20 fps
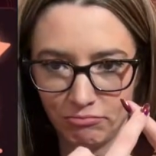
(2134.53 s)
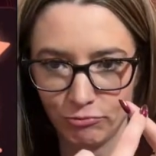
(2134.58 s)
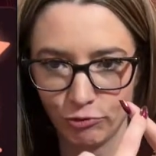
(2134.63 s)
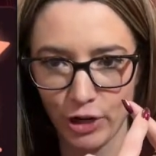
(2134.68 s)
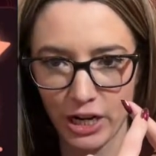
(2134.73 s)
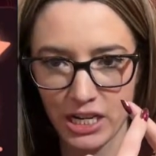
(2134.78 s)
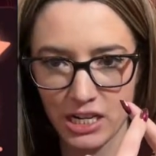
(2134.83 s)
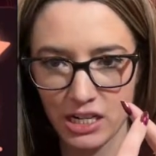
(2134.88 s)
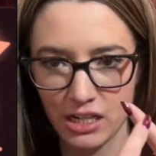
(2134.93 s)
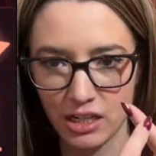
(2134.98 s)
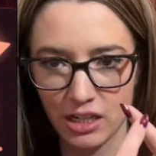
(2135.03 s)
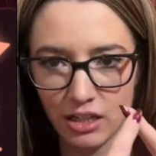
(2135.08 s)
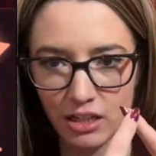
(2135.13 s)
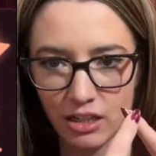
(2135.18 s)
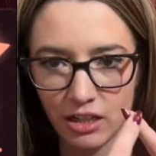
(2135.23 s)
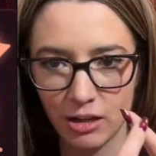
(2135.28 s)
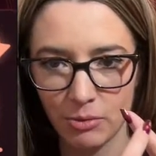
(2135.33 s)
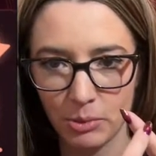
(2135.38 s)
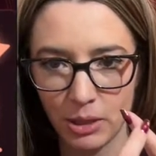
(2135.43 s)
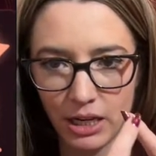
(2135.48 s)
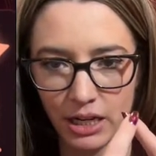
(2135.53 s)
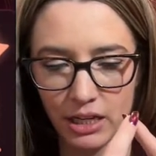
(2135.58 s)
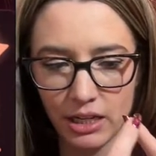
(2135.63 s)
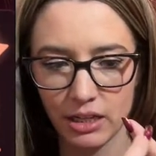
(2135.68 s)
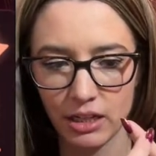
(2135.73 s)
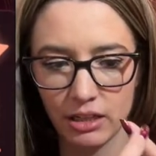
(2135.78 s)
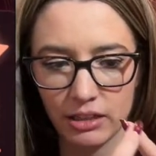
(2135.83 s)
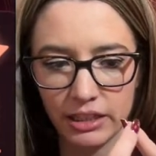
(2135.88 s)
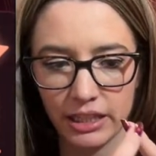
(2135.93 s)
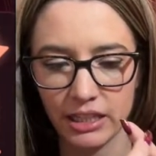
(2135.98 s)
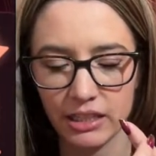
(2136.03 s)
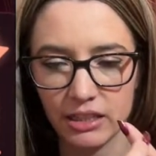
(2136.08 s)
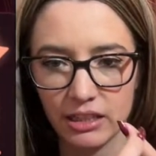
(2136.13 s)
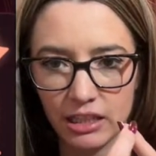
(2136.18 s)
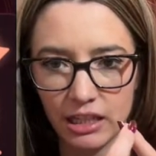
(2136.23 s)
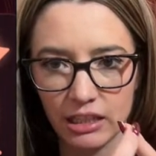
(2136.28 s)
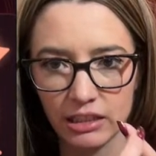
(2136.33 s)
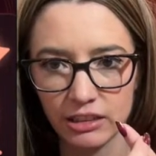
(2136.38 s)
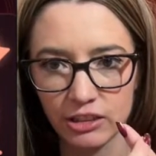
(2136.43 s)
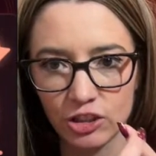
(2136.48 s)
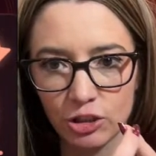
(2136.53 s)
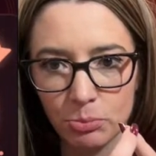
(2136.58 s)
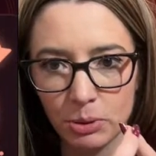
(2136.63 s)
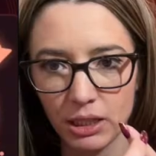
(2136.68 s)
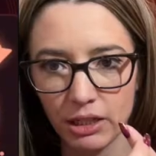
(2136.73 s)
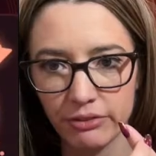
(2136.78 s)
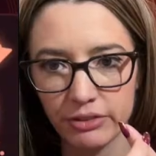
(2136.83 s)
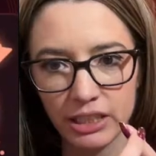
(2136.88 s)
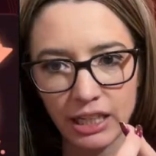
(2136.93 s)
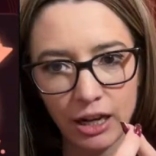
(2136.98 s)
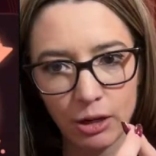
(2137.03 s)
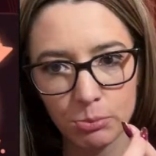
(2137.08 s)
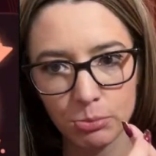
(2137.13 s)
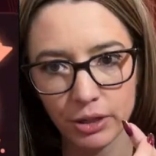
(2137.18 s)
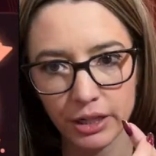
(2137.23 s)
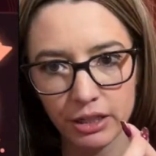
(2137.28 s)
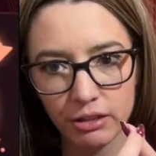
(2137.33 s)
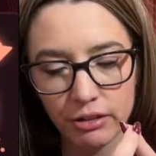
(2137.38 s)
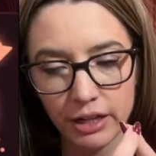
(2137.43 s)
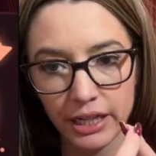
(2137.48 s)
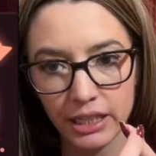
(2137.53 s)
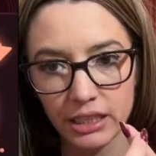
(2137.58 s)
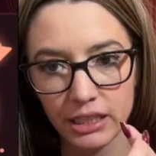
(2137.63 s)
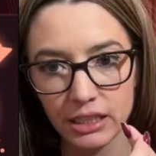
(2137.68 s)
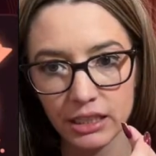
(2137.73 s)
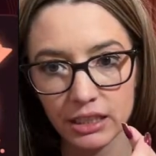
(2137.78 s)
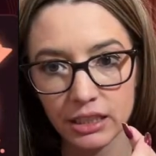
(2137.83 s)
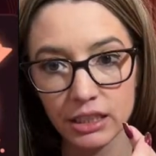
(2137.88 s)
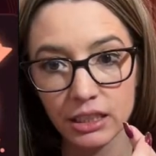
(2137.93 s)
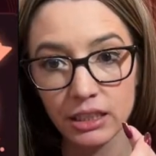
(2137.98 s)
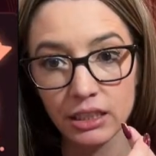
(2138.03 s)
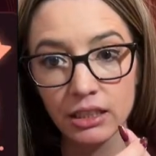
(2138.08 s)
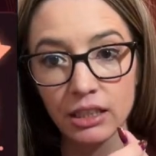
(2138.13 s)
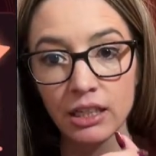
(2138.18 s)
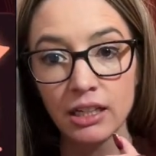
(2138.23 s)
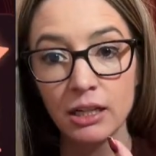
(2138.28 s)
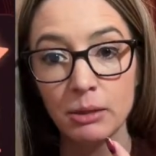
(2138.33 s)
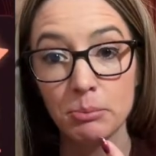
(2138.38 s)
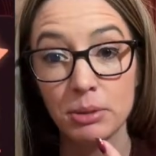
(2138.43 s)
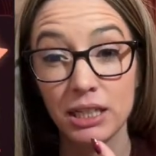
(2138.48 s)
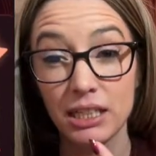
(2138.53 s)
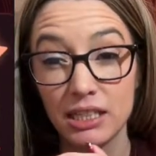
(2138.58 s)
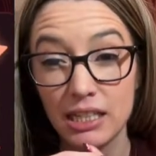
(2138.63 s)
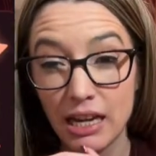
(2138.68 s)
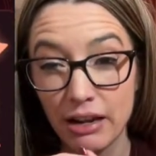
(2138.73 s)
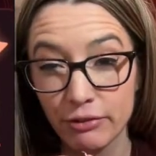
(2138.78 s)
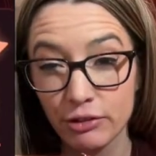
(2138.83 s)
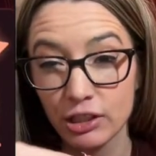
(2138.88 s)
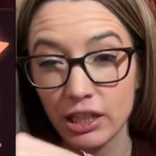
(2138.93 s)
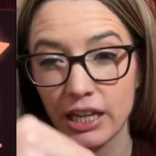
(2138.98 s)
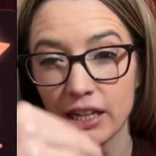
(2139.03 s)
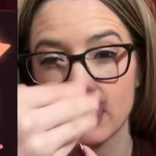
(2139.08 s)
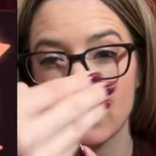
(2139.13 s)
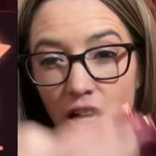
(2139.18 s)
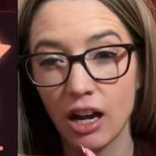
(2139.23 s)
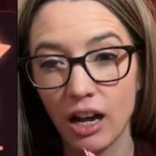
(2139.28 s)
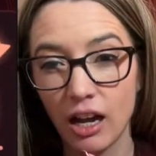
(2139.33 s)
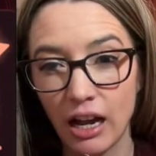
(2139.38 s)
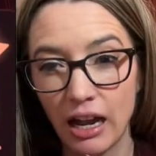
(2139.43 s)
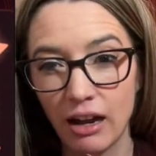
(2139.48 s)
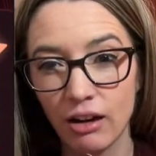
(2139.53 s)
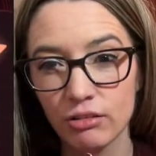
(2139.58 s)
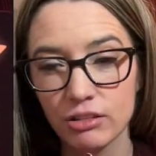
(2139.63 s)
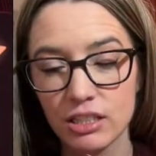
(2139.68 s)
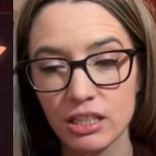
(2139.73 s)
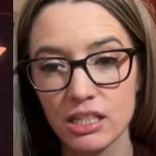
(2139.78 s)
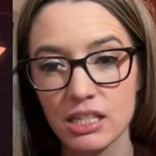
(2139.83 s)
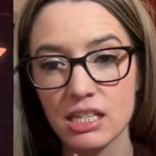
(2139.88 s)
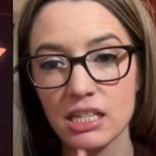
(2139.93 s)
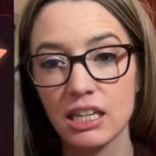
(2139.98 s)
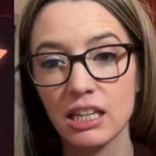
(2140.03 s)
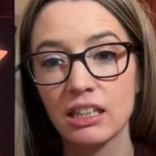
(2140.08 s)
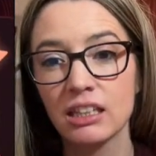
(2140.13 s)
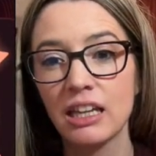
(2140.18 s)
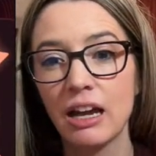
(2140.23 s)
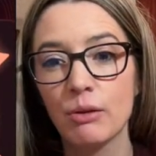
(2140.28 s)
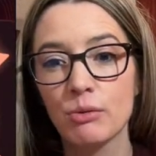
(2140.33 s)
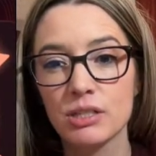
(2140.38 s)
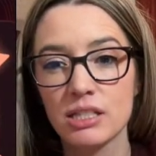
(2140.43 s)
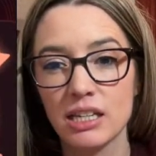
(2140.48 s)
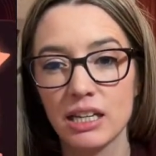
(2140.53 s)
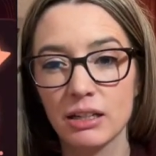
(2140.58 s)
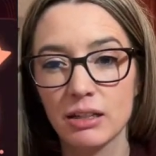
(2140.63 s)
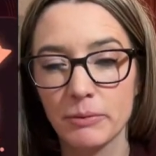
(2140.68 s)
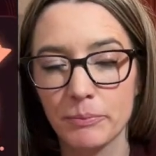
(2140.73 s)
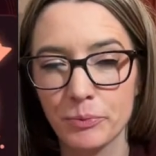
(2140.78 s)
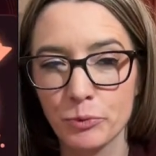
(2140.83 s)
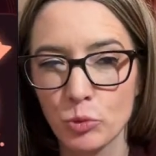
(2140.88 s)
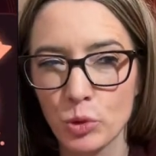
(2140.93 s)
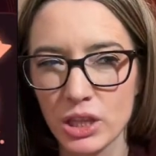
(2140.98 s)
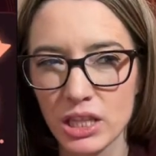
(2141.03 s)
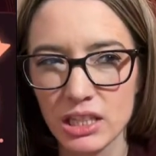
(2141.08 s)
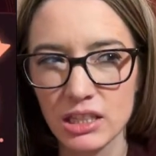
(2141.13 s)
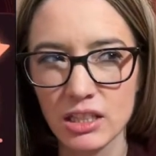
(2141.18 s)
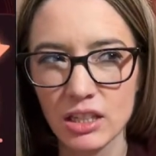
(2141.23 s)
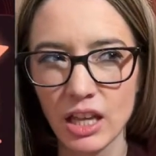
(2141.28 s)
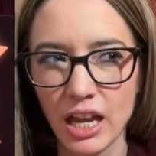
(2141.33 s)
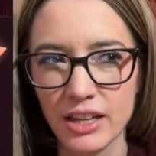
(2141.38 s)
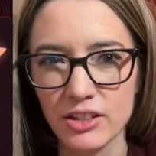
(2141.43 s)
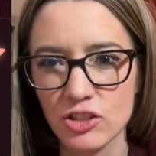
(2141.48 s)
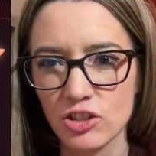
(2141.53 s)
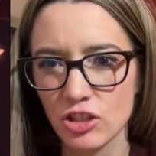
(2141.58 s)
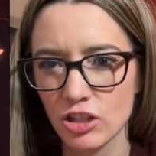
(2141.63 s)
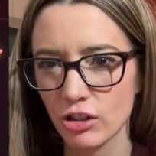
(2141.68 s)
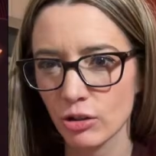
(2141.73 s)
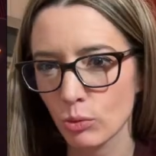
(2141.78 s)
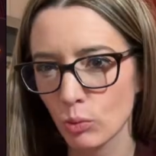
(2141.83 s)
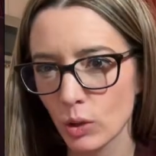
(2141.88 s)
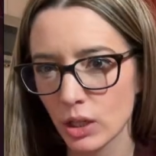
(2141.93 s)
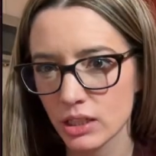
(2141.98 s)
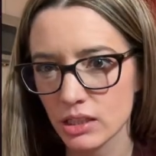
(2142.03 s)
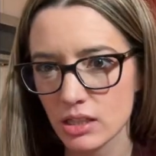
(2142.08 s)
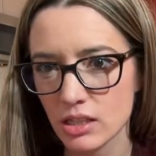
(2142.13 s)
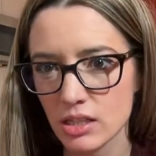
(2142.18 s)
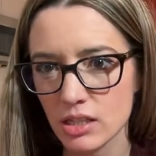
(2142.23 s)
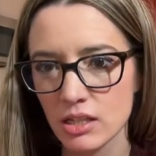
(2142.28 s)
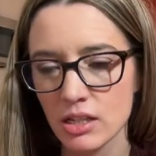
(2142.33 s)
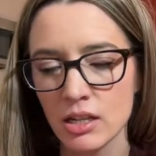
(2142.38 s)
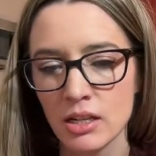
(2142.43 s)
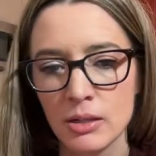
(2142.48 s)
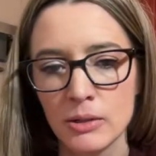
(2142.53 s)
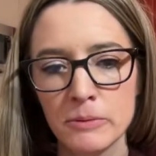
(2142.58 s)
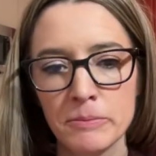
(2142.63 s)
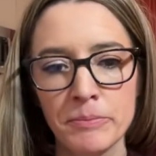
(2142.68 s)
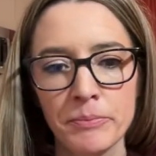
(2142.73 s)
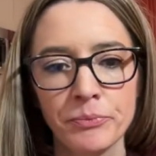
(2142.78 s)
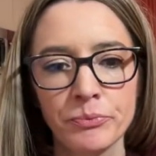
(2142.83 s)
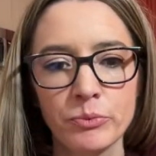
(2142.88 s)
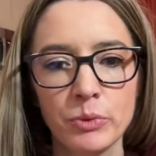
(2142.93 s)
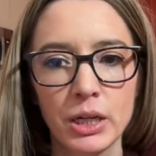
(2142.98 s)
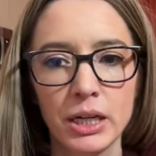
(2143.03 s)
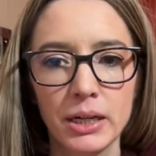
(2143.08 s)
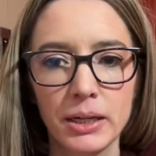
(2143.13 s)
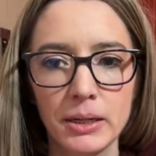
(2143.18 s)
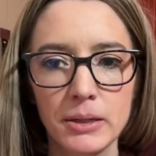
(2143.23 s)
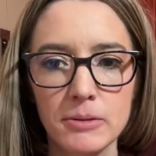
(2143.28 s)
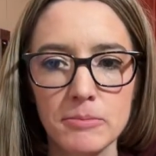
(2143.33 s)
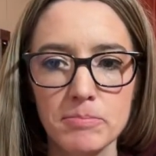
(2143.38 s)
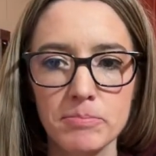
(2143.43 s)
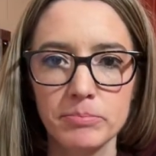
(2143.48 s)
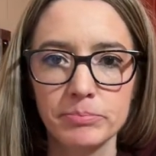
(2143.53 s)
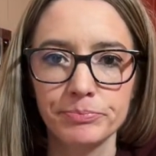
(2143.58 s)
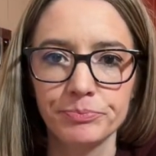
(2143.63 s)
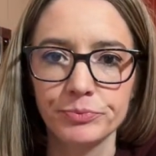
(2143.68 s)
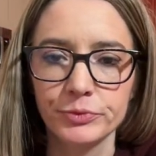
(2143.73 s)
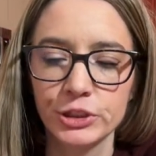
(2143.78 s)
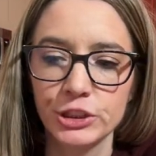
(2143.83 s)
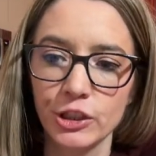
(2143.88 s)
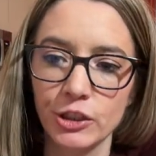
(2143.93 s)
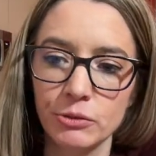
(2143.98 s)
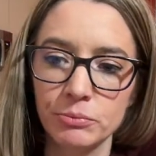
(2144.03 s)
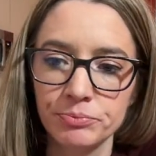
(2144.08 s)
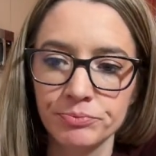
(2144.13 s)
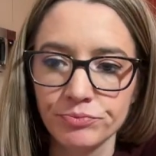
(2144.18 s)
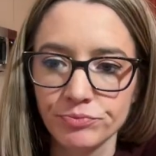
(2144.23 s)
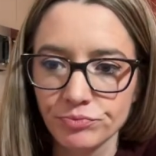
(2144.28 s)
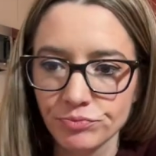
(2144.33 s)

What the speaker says: right here on my, like a little bit of an outbreak right here, but it never like got out to the skin. That was like within the last year once. So,